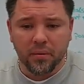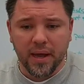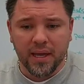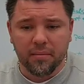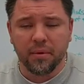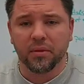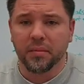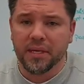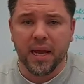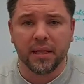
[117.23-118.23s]
I came in with the
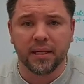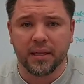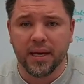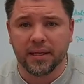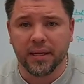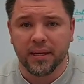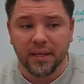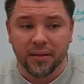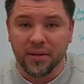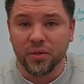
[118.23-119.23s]
mentality that
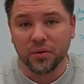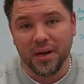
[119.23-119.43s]
these are